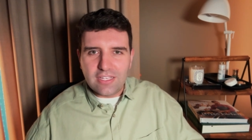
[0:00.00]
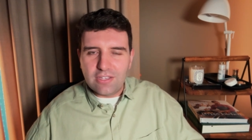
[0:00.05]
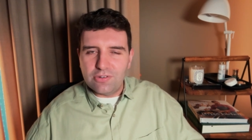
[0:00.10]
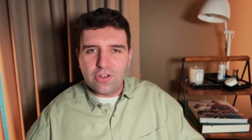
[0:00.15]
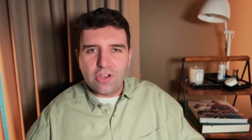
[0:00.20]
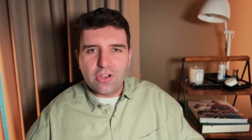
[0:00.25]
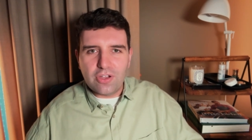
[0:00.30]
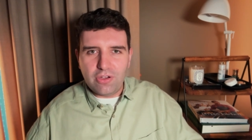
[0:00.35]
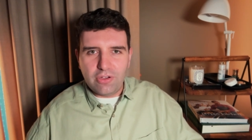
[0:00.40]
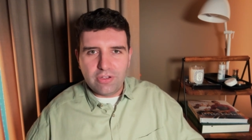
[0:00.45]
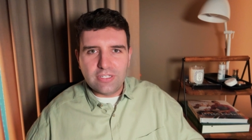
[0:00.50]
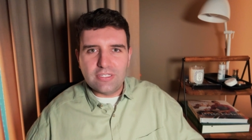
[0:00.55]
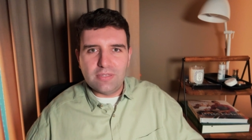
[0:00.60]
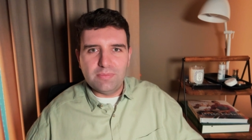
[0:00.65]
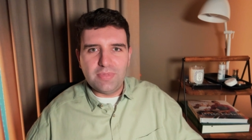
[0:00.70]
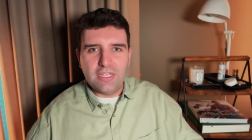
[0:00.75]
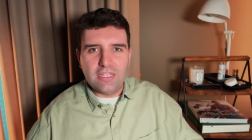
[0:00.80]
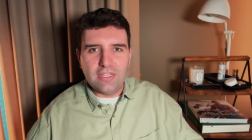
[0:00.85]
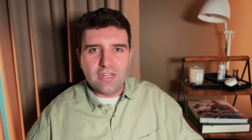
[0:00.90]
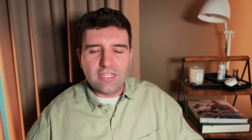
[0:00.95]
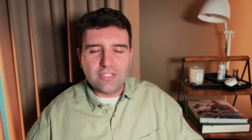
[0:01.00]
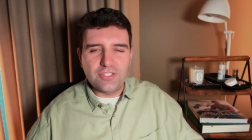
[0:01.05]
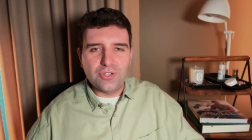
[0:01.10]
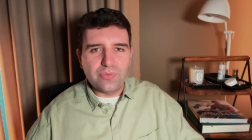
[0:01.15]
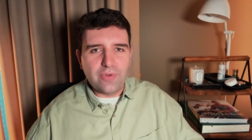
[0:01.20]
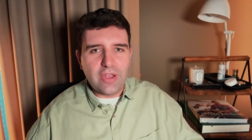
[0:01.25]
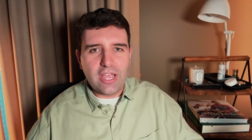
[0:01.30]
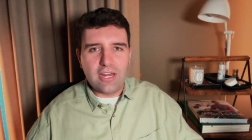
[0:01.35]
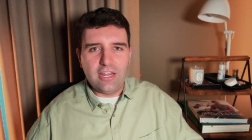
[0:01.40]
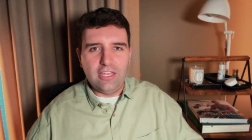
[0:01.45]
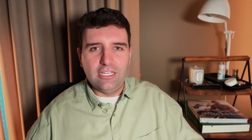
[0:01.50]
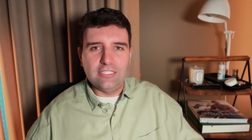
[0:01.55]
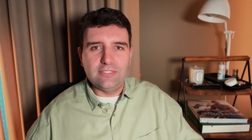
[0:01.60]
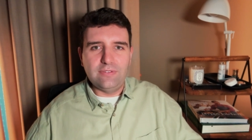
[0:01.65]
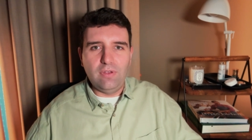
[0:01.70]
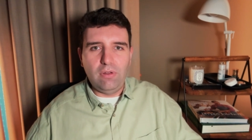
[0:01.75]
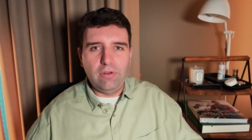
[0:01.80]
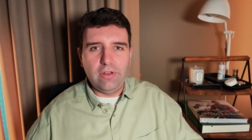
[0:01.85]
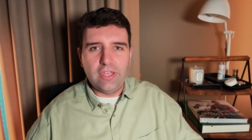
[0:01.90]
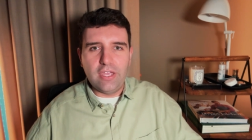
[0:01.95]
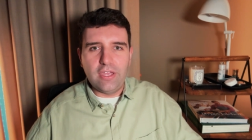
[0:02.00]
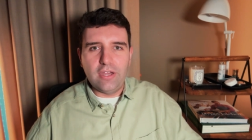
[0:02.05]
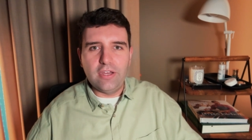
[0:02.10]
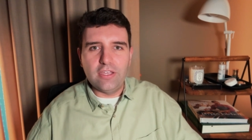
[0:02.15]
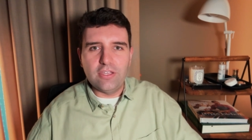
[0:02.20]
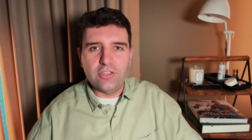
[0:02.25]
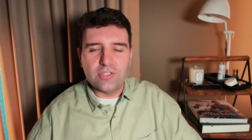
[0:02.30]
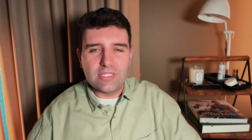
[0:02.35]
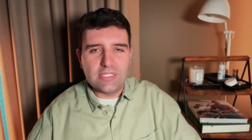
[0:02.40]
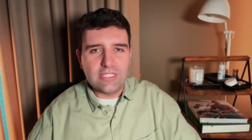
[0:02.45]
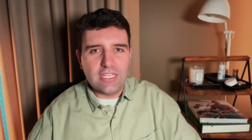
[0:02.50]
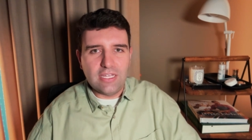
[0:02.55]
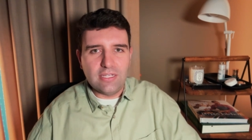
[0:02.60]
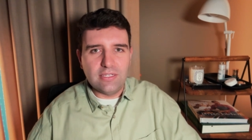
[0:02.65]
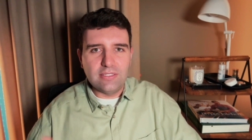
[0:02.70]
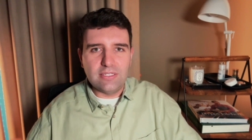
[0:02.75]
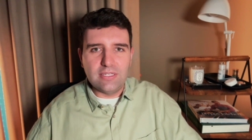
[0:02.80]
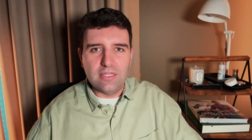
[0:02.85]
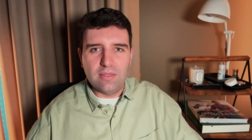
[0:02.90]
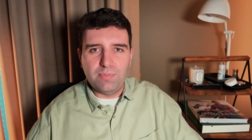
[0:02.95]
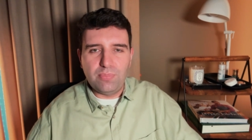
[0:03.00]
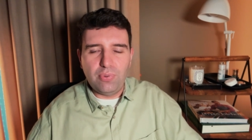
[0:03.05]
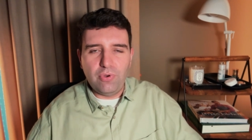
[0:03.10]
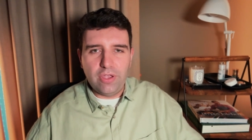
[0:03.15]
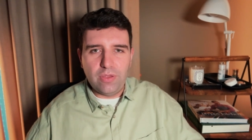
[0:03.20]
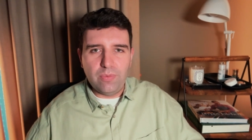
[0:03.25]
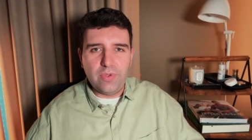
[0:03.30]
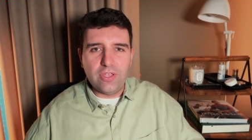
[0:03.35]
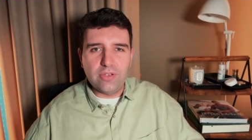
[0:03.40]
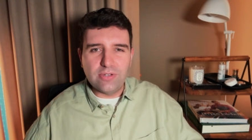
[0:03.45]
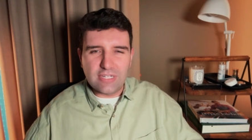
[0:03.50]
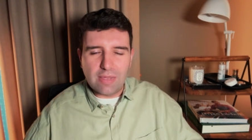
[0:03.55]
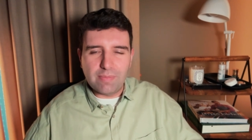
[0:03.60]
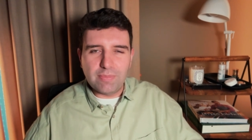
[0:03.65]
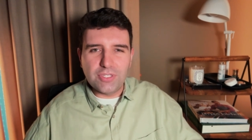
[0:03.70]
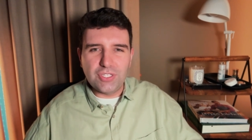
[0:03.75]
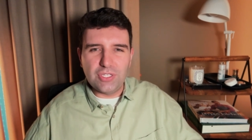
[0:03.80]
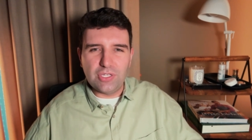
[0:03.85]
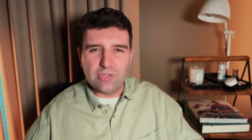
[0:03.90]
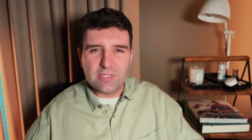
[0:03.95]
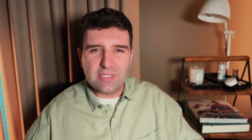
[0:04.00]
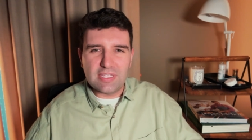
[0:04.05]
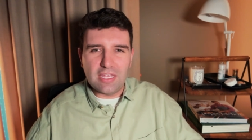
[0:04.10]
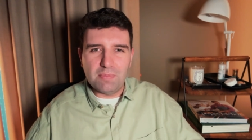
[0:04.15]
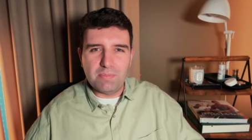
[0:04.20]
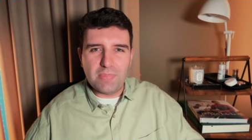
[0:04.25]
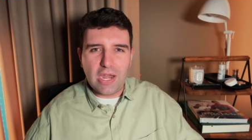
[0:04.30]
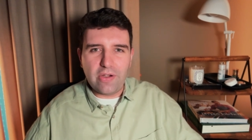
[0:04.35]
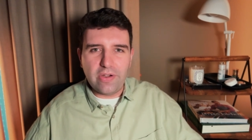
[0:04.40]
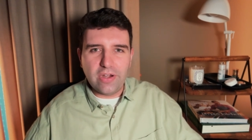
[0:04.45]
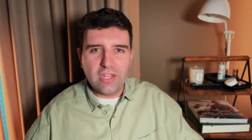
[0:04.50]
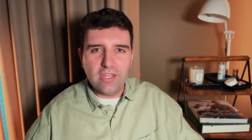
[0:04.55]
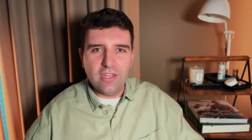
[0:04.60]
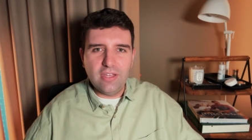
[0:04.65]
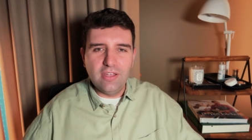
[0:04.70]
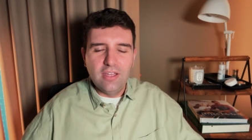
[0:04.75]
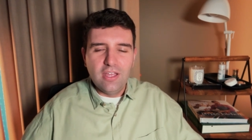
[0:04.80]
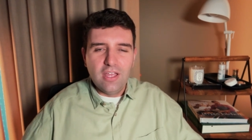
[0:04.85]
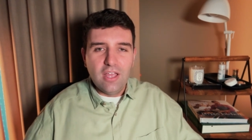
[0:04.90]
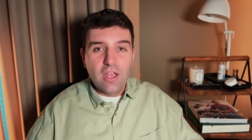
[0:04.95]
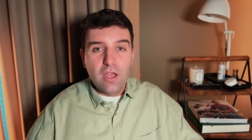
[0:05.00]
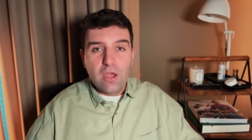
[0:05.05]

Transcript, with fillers: You're not going to be like directly exfoliating your skin to the point where you're damaging your skin barrier.